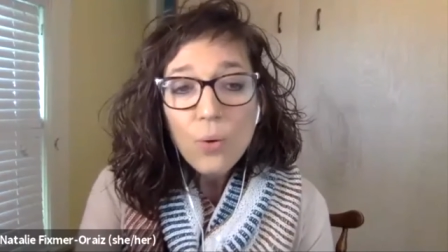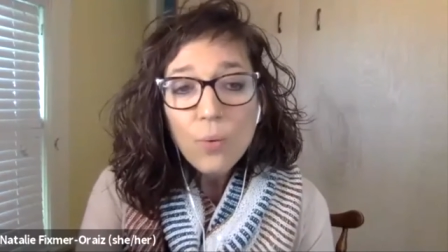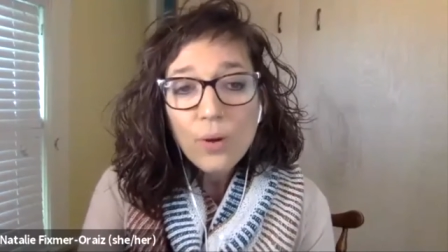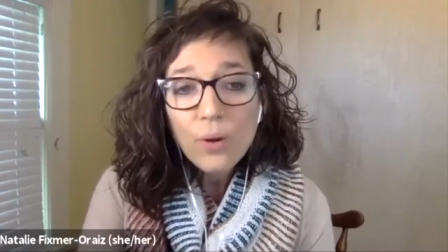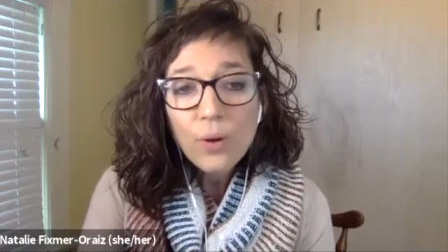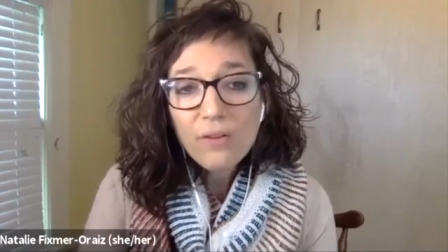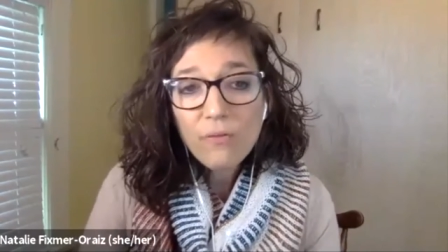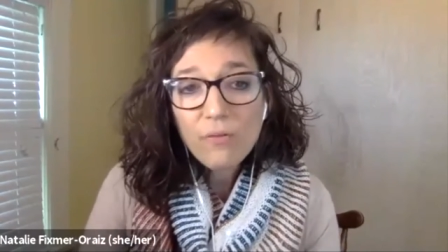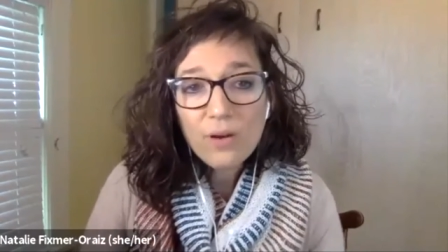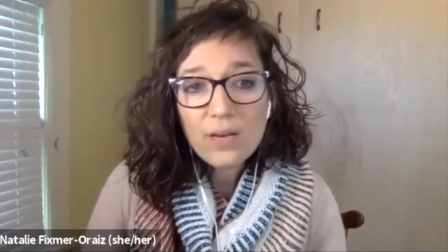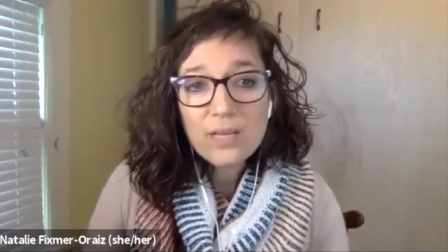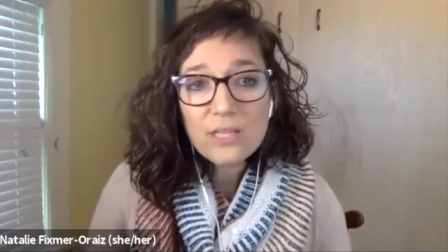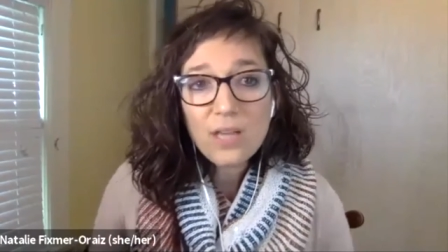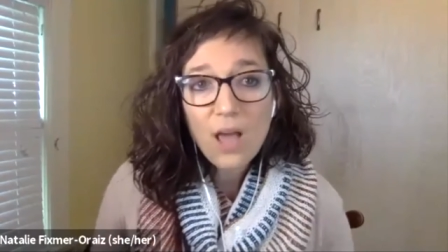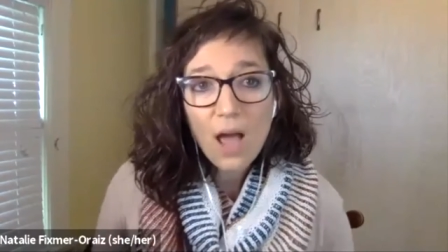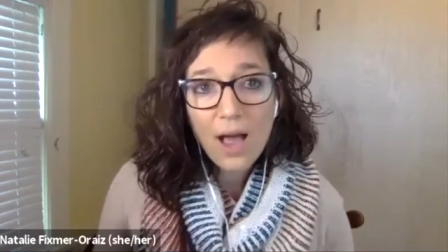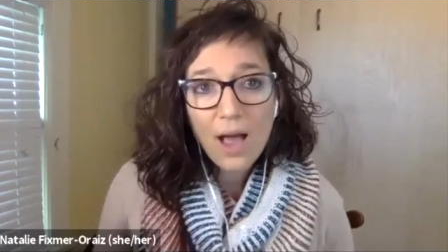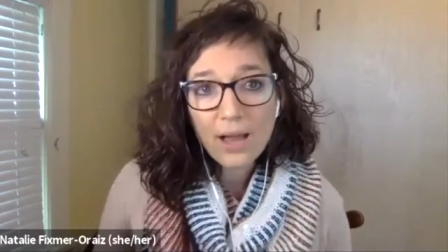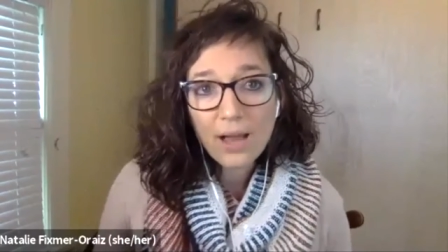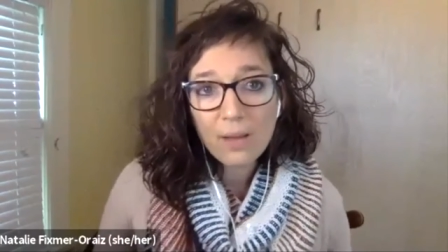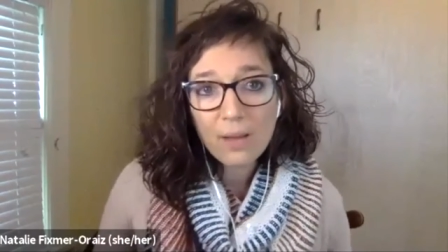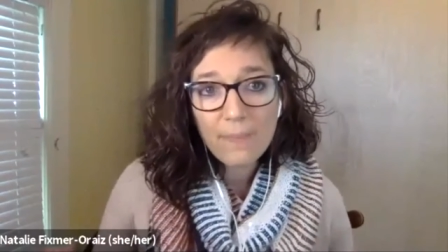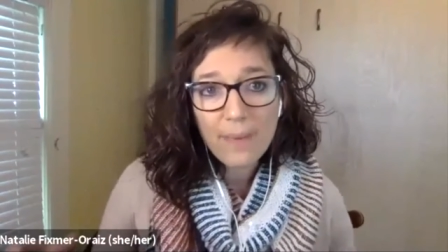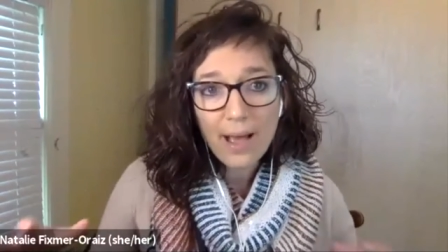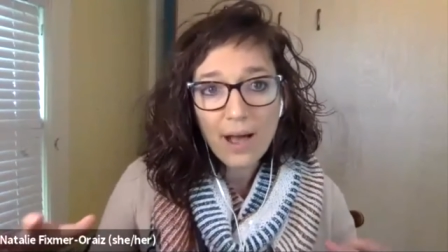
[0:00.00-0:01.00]
What if we
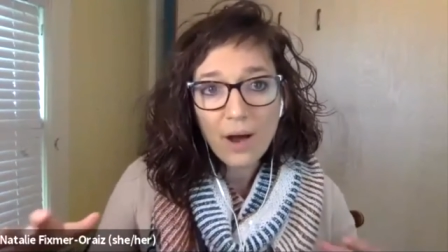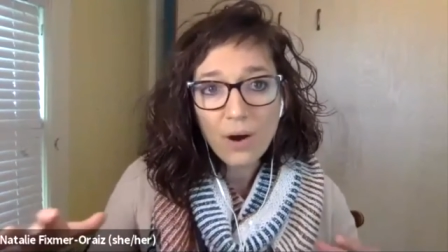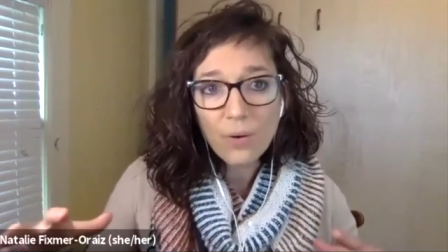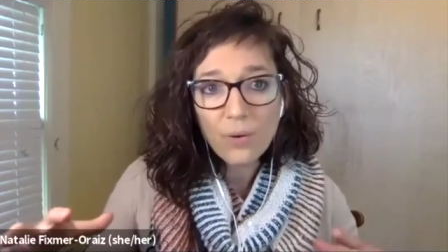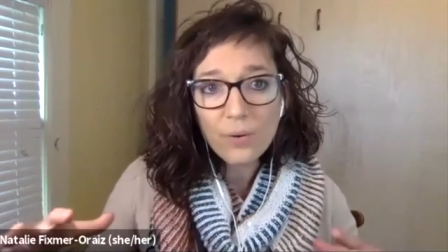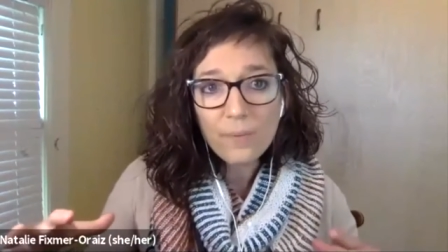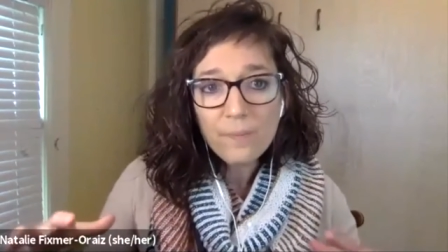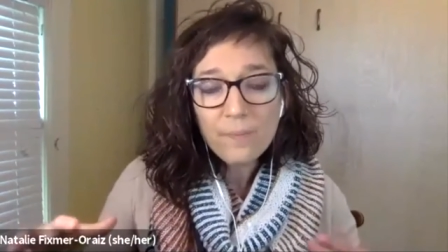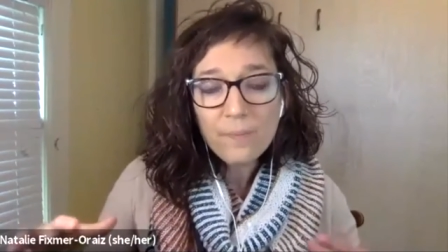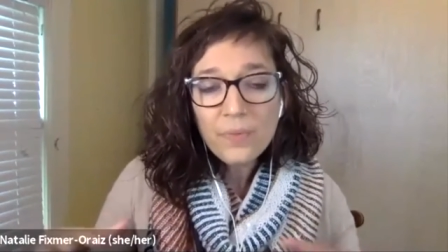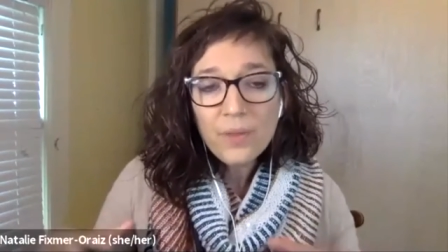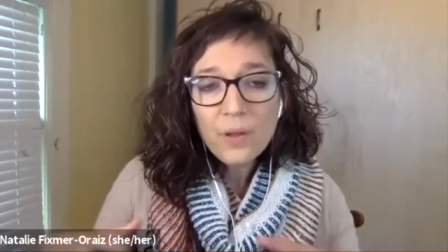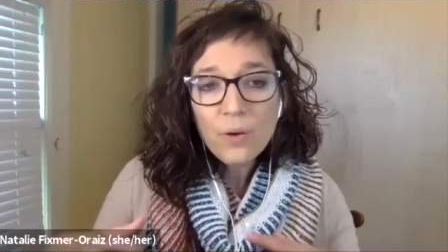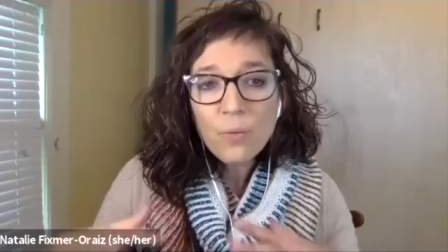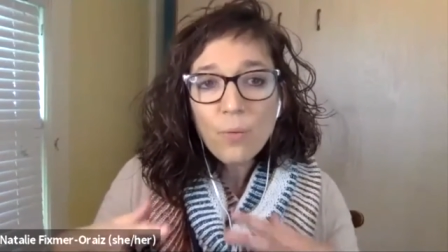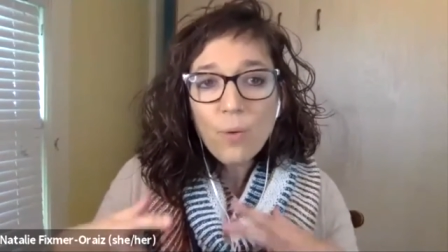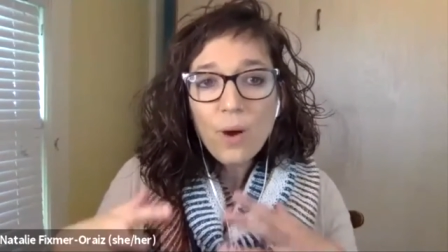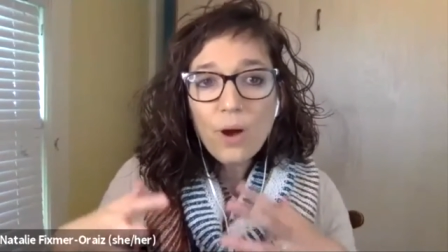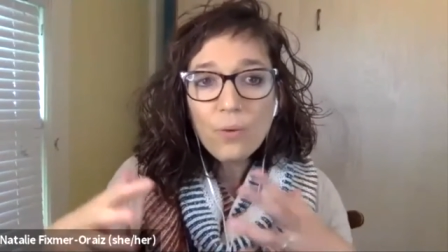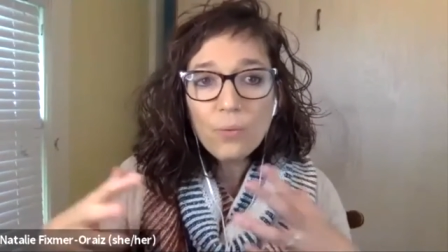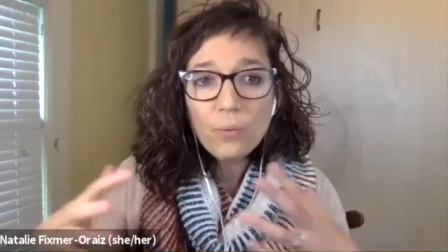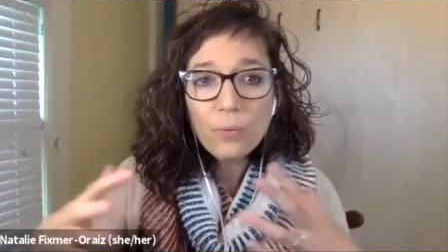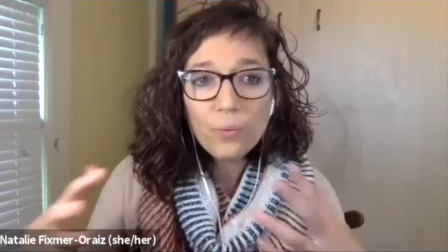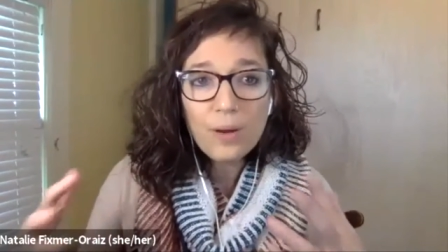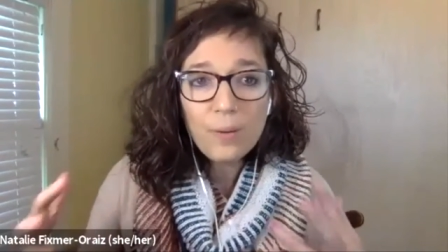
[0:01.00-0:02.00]
talk about
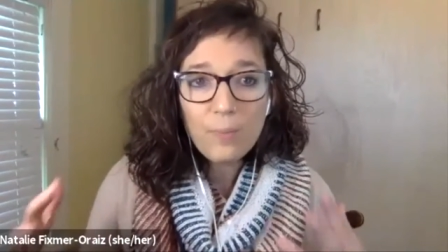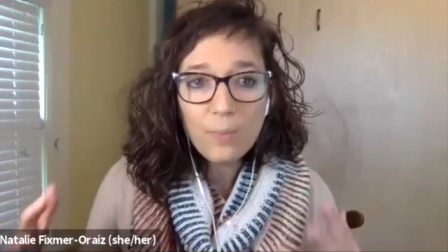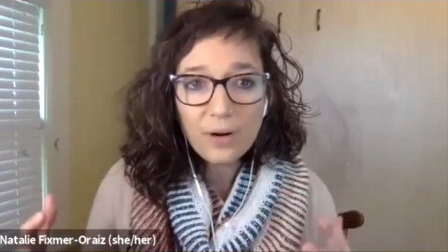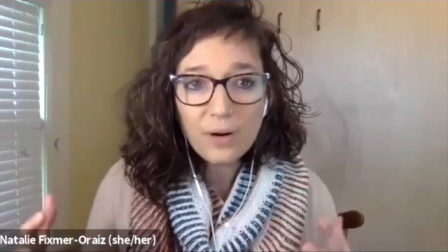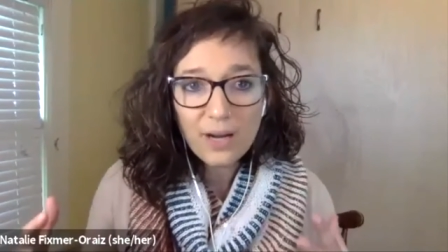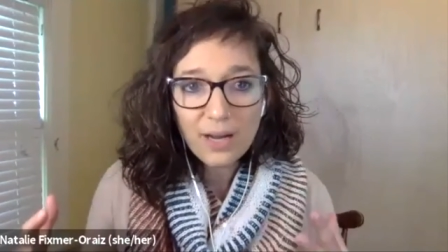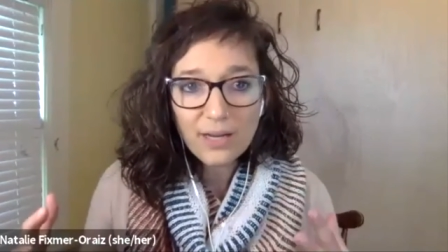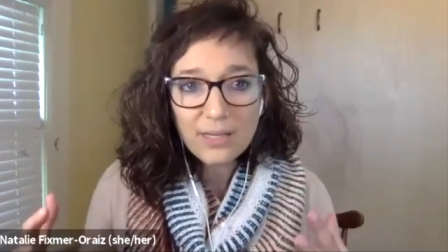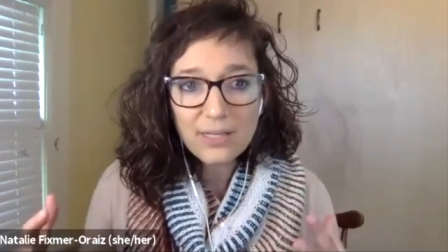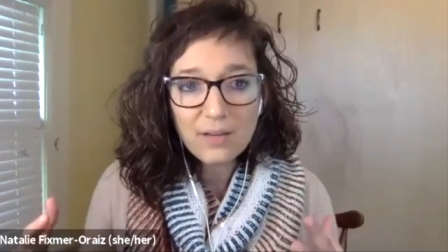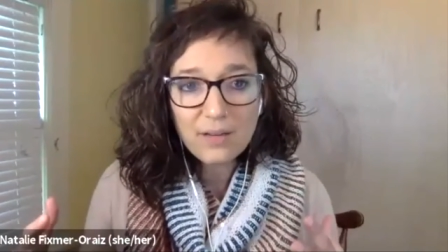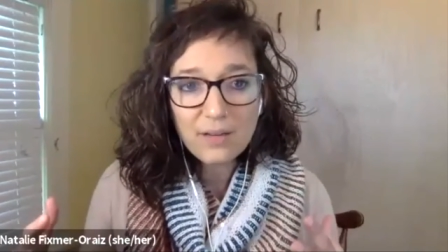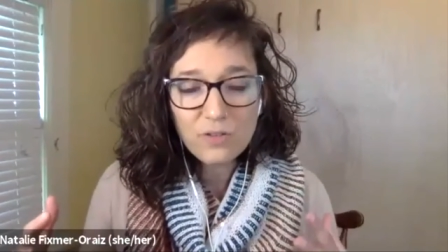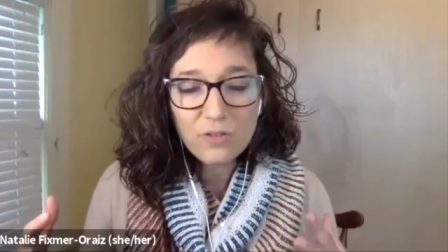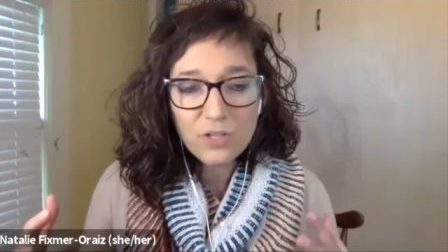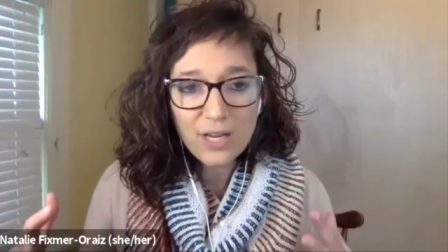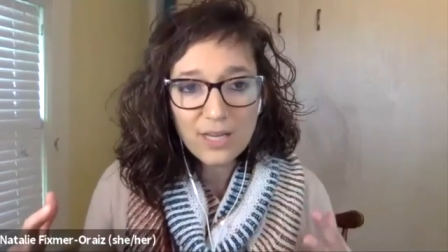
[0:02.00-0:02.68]
what reproductive